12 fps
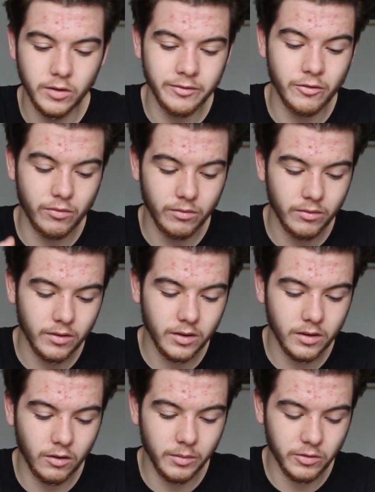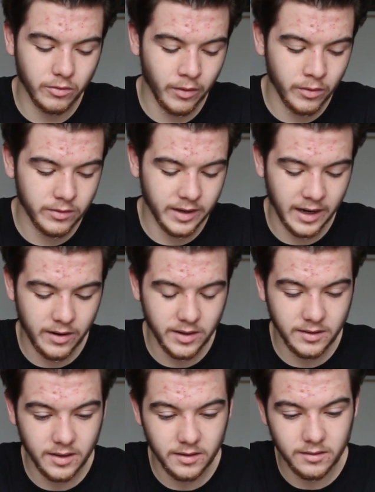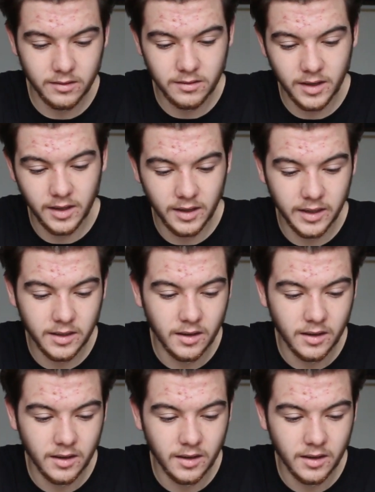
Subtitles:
of almost grow as a character, to say like,